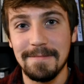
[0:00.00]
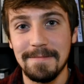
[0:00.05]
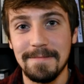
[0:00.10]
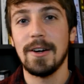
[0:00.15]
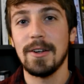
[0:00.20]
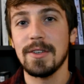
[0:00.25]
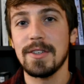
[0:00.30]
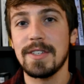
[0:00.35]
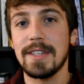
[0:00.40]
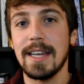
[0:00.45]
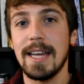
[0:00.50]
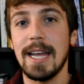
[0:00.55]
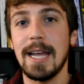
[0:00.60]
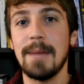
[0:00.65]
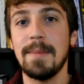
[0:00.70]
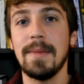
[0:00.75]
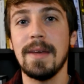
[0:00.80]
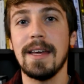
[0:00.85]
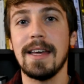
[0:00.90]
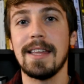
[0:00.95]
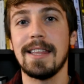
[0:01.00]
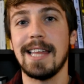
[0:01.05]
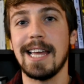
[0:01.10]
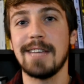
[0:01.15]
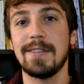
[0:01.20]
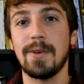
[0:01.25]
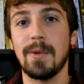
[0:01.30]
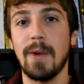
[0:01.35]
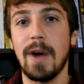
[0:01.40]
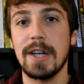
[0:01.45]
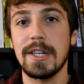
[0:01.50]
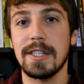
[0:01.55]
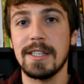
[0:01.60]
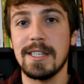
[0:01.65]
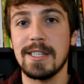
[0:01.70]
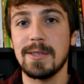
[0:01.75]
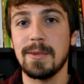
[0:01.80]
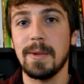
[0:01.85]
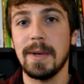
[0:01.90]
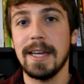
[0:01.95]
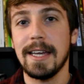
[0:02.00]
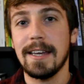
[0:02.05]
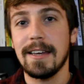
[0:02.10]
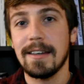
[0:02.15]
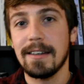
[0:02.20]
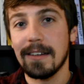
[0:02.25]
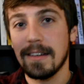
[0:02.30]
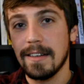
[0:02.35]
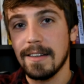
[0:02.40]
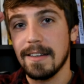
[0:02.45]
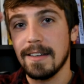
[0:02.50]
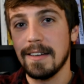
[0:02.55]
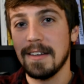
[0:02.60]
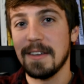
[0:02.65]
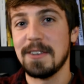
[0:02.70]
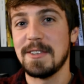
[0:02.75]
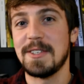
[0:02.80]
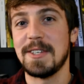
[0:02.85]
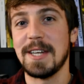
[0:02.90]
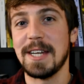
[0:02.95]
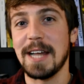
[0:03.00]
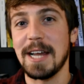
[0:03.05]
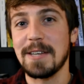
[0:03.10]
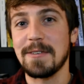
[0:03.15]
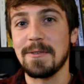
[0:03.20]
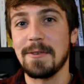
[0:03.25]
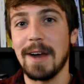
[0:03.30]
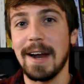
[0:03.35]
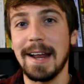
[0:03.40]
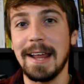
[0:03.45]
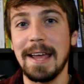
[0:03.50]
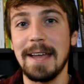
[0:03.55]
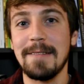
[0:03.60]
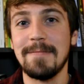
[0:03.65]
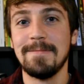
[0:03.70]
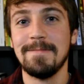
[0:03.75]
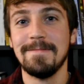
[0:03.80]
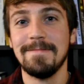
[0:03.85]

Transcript: All the same, thanks for watching this week. See you next Friday.